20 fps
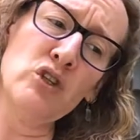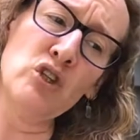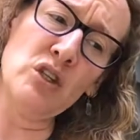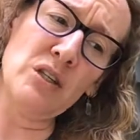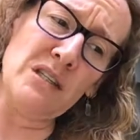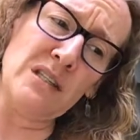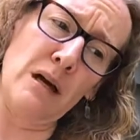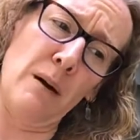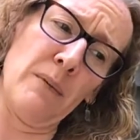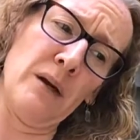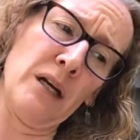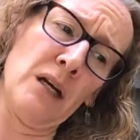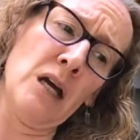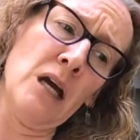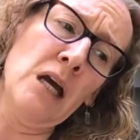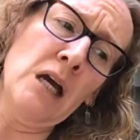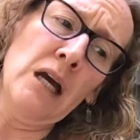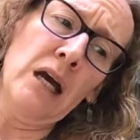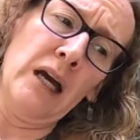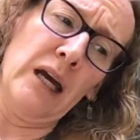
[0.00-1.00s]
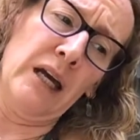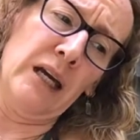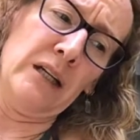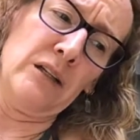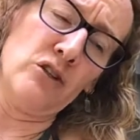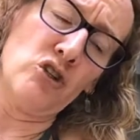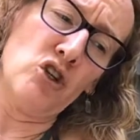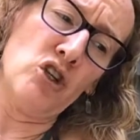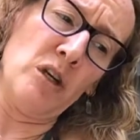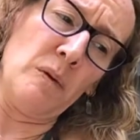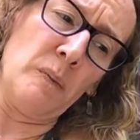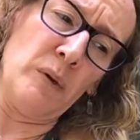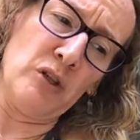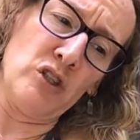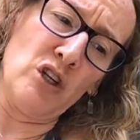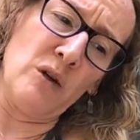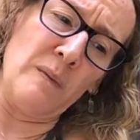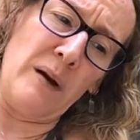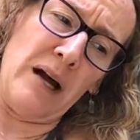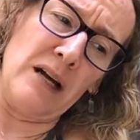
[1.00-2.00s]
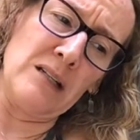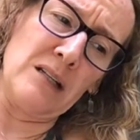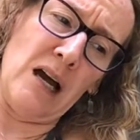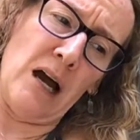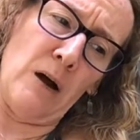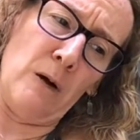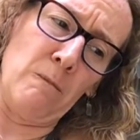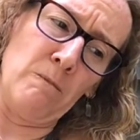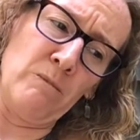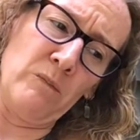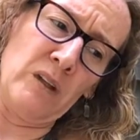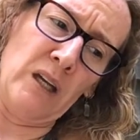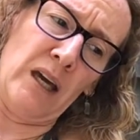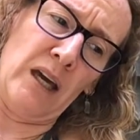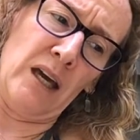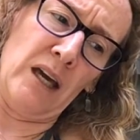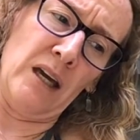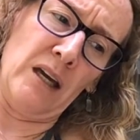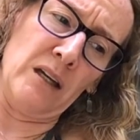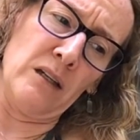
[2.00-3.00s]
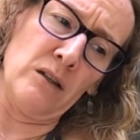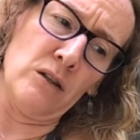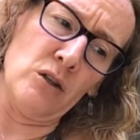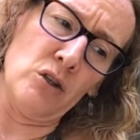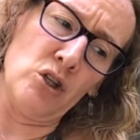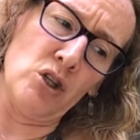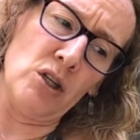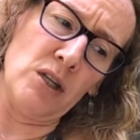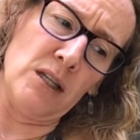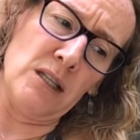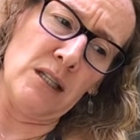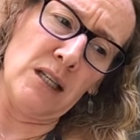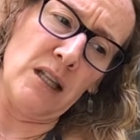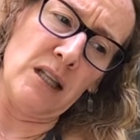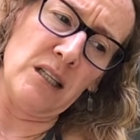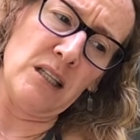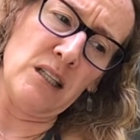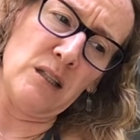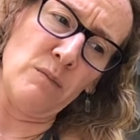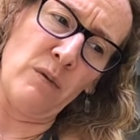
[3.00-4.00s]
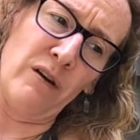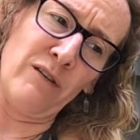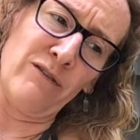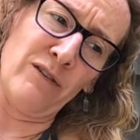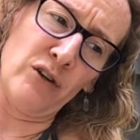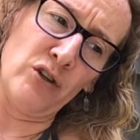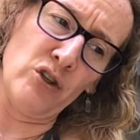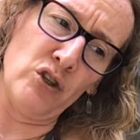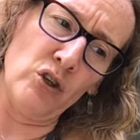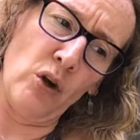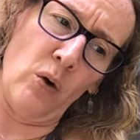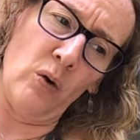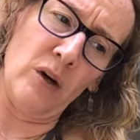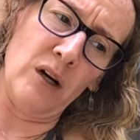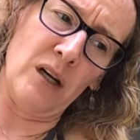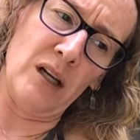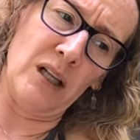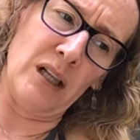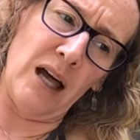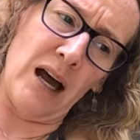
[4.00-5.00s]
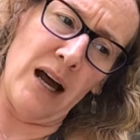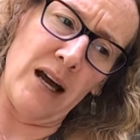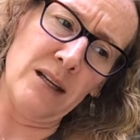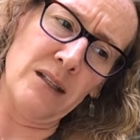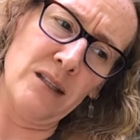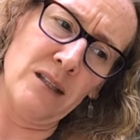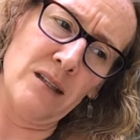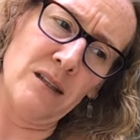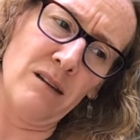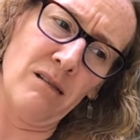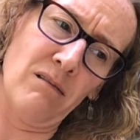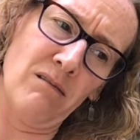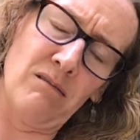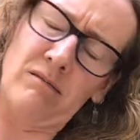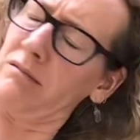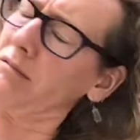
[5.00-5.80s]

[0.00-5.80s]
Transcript: I was just subbing, and she puts her mat down, and she said, "This is my first yoga class.